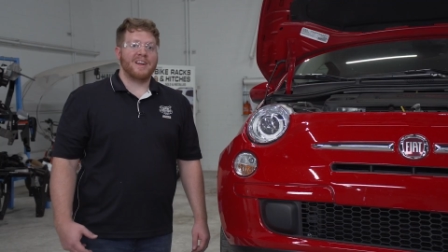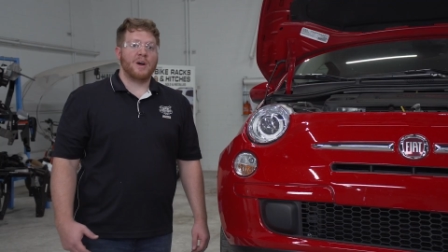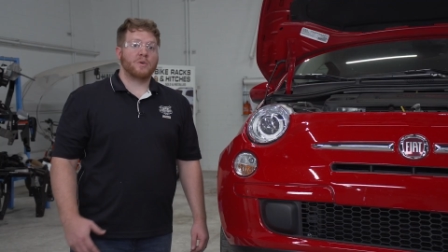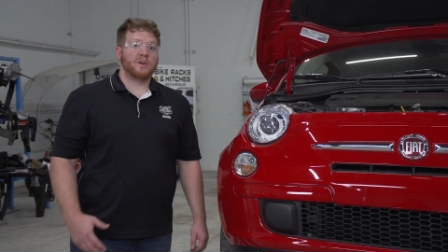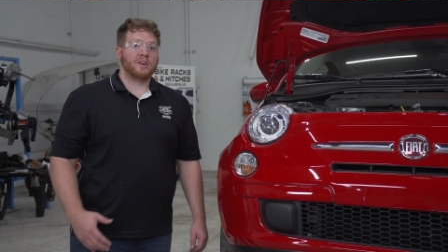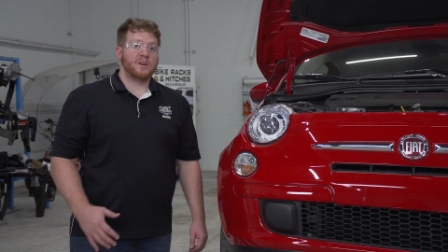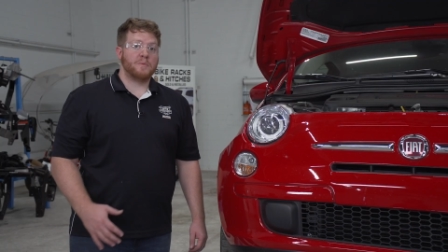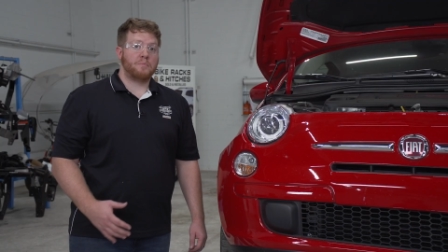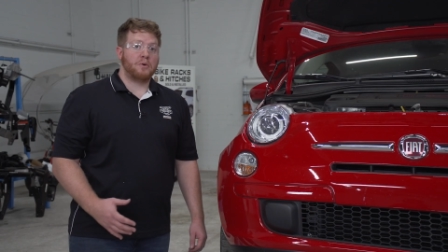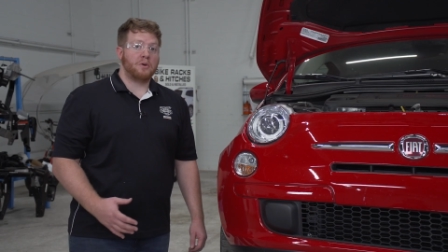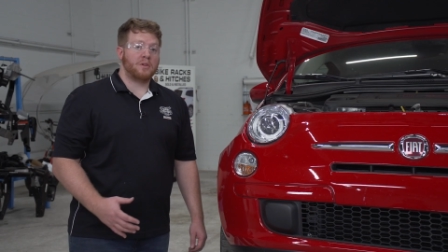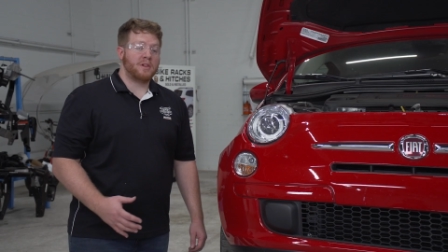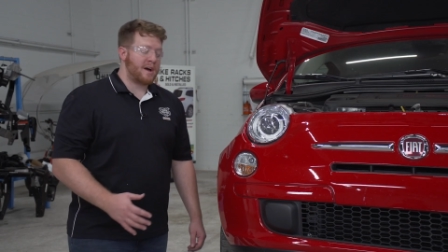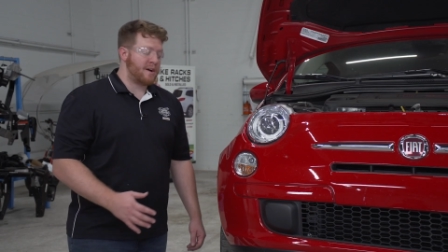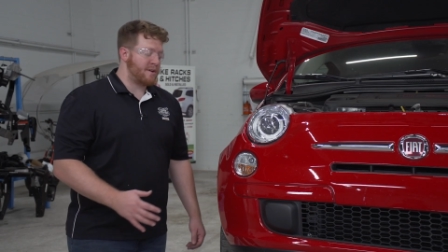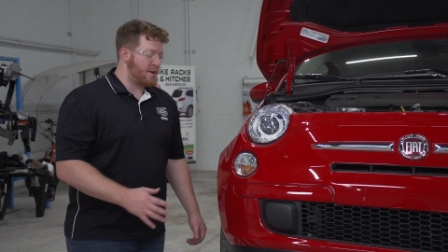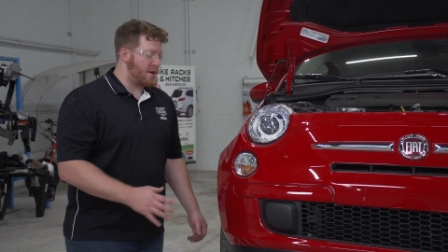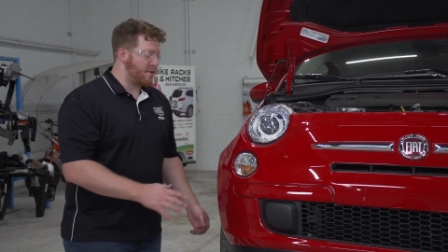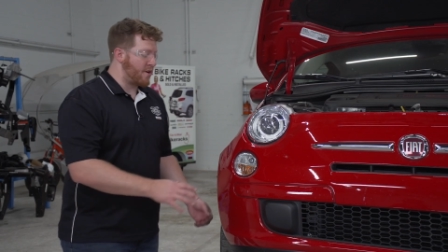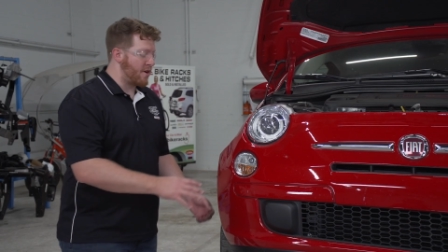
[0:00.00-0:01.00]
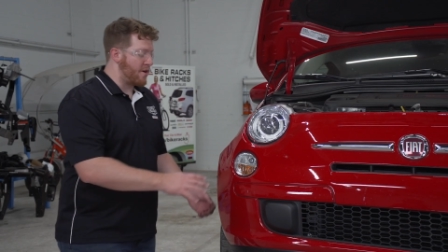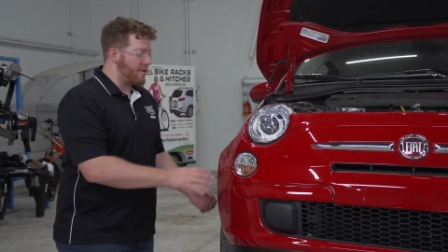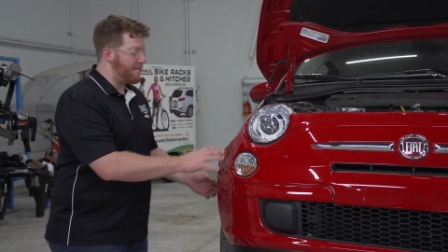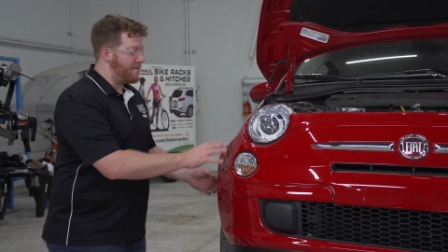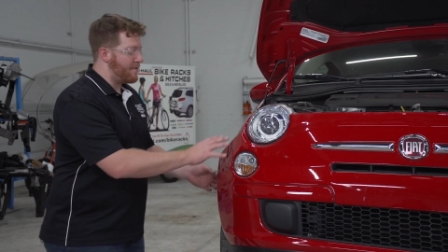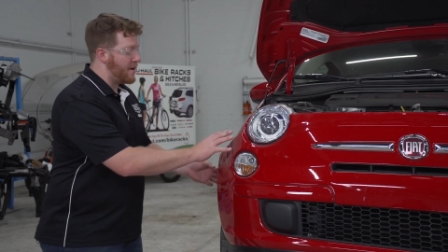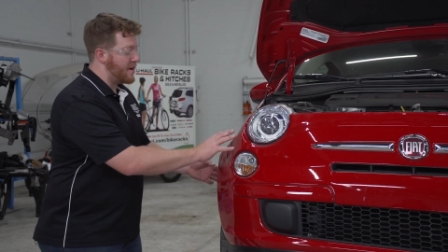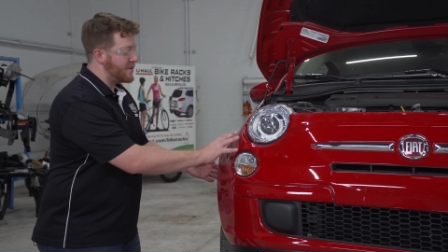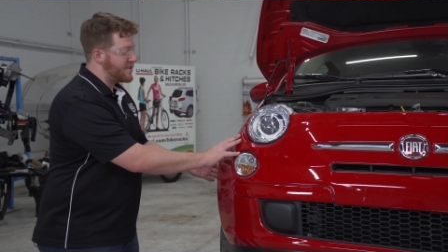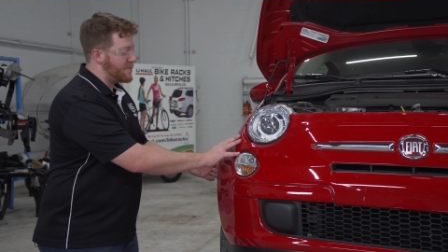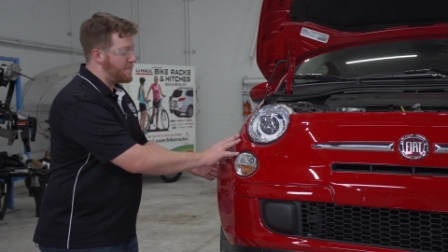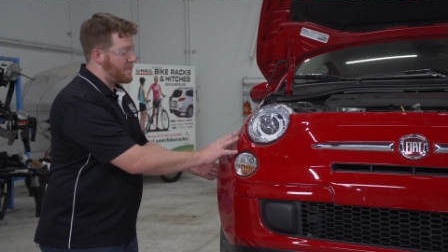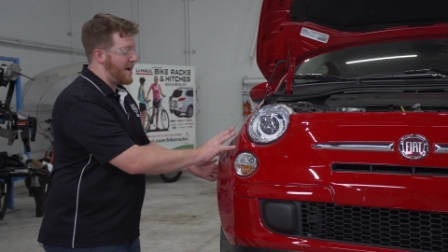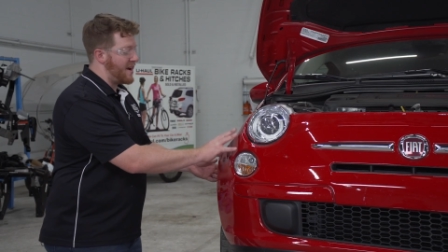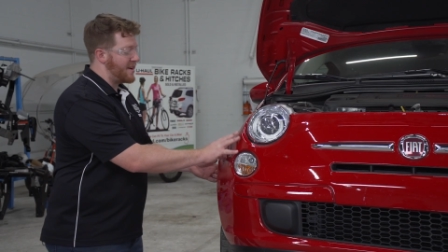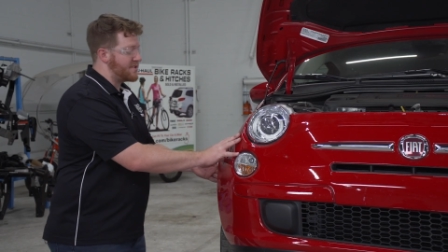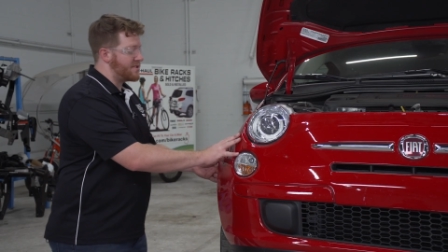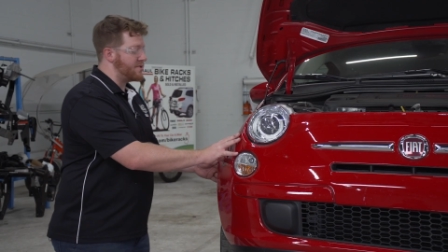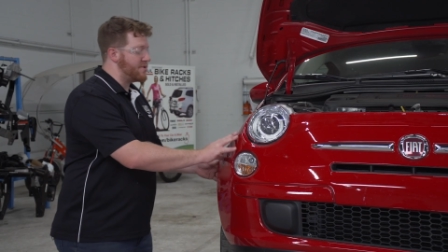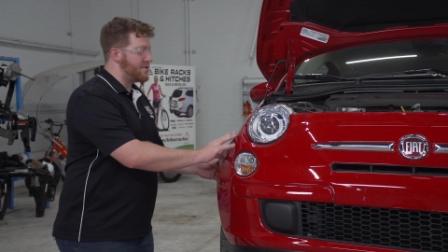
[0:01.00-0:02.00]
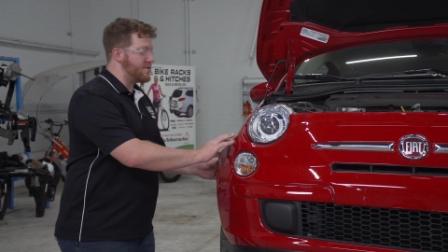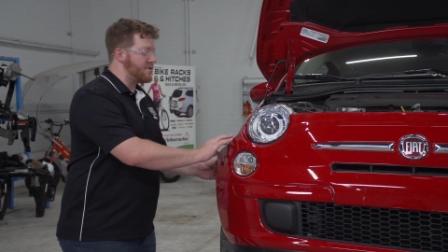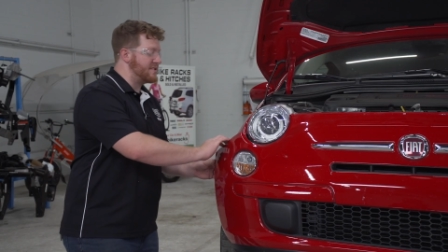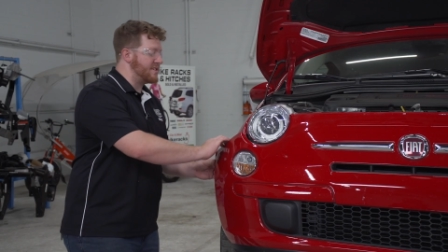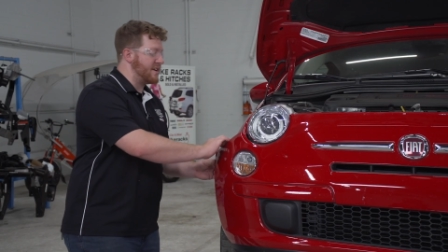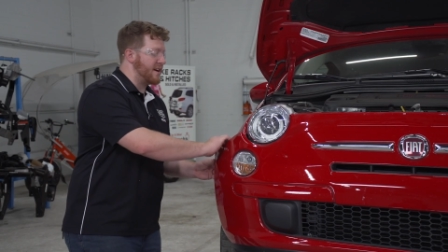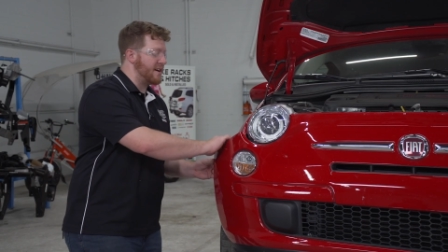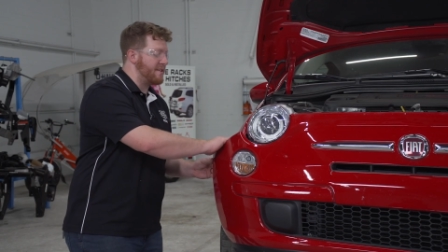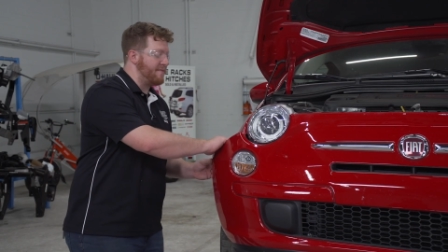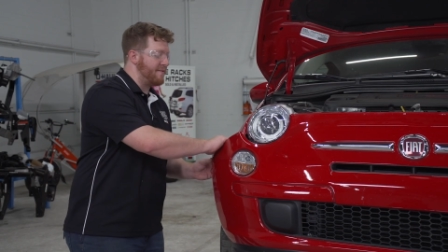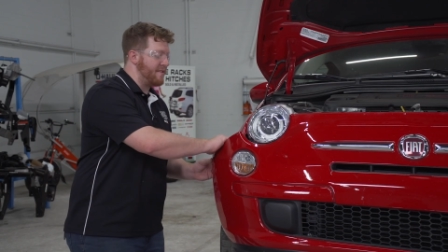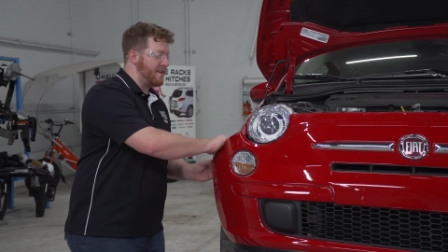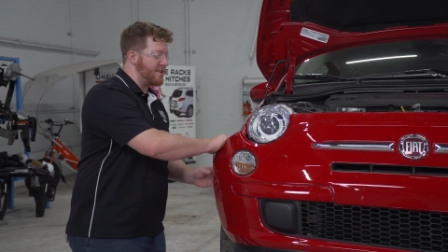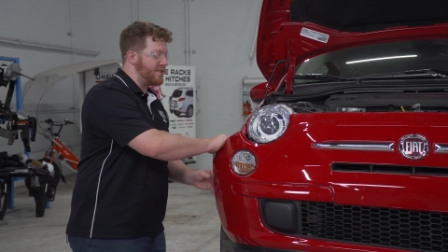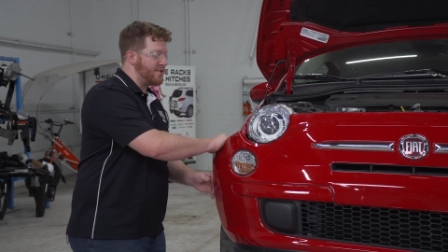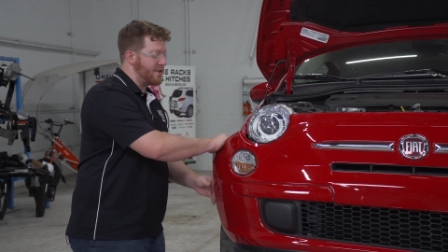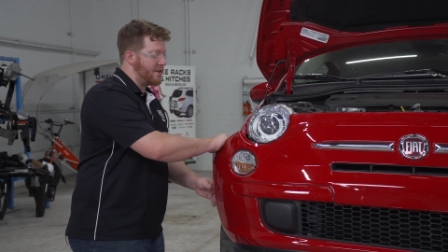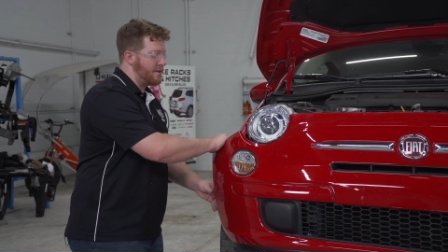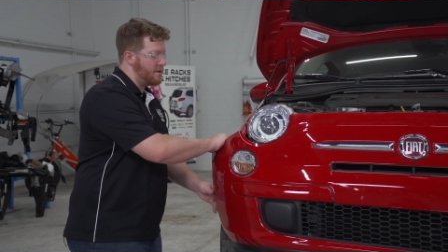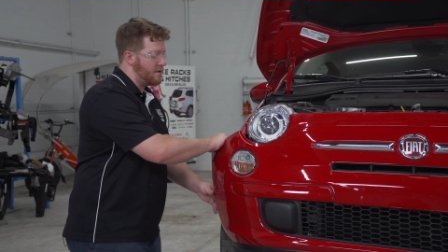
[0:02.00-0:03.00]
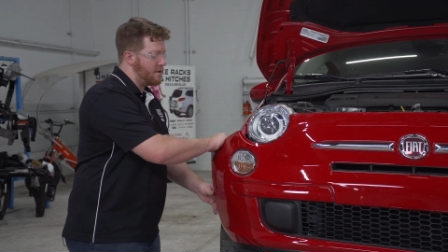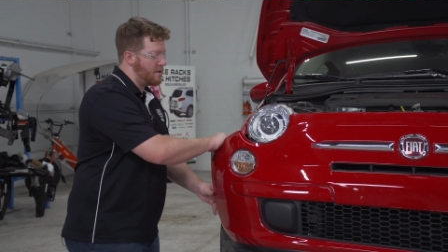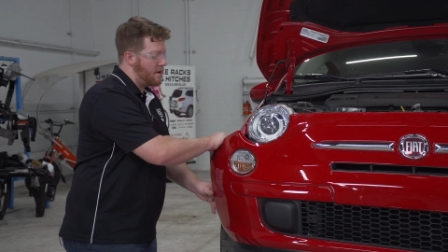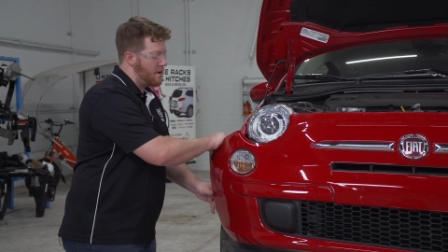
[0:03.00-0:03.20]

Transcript: Now we're going to pull out on our front passenger side fascia,